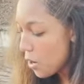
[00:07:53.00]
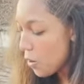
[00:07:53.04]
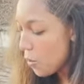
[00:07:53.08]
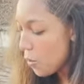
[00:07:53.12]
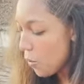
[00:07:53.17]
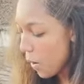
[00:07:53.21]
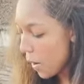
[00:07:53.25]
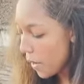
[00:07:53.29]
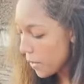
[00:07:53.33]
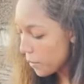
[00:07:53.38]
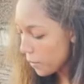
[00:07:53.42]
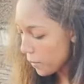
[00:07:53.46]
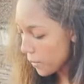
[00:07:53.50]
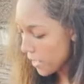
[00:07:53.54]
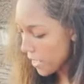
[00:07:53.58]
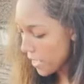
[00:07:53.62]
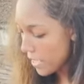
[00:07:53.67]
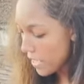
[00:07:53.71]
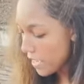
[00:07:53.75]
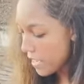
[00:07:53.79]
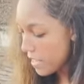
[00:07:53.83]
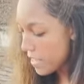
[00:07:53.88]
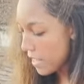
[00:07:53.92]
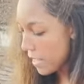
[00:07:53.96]
One
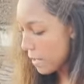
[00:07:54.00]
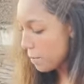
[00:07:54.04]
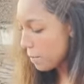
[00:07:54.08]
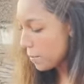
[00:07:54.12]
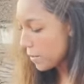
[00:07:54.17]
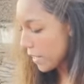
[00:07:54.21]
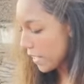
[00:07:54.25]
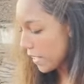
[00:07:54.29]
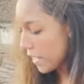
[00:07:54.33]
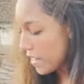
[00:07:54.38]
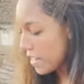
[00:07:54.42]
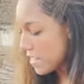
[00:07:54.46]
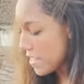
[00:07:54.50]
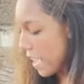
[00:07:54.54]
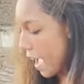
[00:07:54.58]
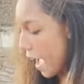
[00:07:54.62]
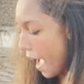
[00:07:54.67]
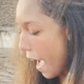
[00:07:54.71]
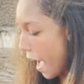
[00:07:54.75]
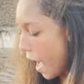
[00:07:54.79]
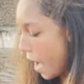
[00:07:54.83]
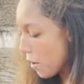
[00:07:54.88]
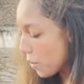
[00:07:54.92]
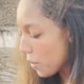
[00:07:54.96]
week, they played the
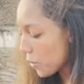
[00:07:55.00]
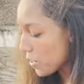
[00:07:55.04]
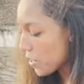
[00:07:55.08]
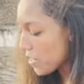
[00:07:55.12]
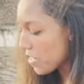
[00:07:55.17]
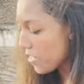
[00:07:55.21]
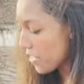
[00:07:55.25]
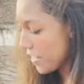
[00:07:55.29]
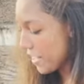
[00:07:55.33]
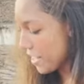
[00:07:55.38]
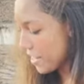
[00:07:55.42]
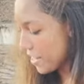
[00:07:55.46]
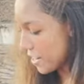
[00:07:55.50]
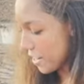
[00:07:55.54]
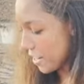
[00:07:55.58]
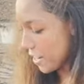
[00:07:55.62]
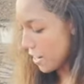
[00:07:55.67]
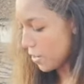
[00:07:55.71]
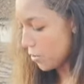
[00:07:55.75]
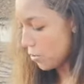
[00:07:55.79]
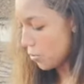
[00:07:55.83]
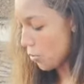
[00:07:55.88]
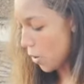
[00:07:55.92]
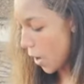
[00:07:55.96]
Howard Theater
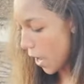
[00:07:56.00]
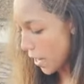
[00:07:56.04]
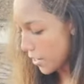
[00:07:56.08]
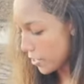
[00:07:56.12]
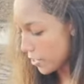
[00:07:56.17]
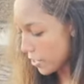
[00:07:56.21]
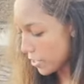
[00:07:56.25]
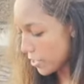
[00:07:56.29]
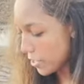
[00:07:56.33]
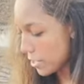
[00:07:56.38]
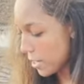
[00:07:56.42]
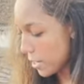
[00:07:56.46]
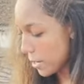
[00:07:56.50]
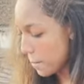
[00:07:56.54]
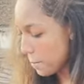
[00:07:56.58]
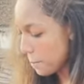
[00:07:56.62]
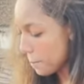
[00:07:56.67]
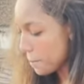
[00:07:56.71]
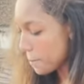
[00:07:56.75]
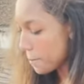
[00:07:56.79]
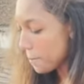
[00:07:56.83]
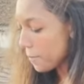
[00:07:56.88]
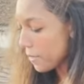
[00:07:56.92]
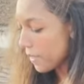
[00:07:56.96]
in
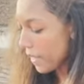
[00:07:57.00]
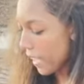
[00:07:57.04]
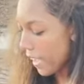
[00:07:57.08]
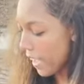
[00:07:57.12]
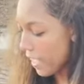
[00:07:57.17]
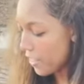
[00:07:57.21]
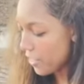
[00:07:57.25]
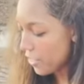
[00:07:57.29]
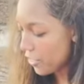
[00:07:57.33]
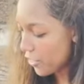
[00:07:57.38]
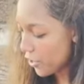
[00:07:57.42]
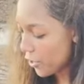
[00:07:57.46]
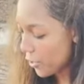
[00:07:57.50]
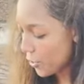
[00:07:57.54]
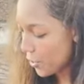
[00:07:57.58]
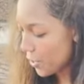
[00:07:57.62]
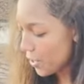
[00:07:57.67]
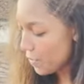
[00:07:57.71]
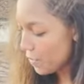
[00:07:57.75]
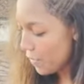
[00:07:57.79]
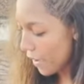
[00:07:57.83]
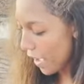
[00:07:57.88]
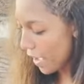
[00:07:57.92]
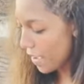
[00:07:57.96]
Washington, and
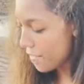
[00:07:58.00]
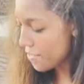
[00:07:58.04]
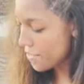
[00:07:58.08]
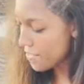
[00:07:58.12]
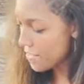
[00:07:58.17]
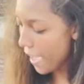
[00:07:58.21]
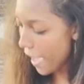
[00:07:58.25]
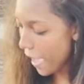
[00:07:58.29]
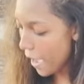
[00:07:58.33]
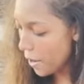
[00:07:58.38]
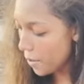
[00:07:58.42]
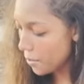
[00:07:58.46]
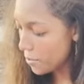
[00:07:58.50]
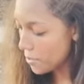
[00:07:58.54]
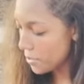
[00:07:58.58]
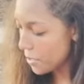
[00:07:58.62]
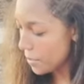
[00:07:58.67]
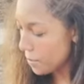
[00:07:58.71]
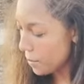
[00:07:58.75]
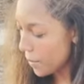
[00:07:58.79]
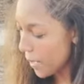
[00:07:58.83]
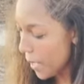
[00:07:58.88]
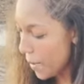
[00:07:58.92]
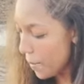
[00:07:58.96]

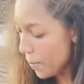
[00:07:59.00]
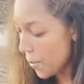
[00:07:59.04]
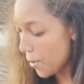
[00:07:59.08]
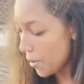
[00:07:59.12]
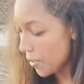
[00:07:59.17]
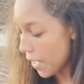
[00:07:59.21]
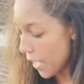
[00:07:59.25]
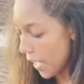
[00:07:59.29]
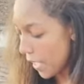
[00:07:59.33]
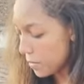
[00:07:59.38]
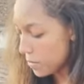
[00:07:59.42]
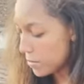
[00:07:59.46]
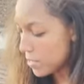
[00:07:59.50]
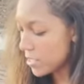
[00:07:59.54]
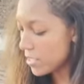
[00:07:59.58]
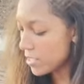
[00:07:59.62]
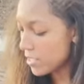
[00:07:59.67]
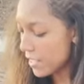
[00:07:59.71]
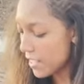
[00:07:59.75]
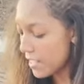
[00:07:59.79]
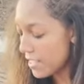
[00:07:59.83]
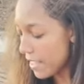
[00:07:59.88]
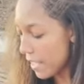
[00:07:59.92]
35,000 people came to see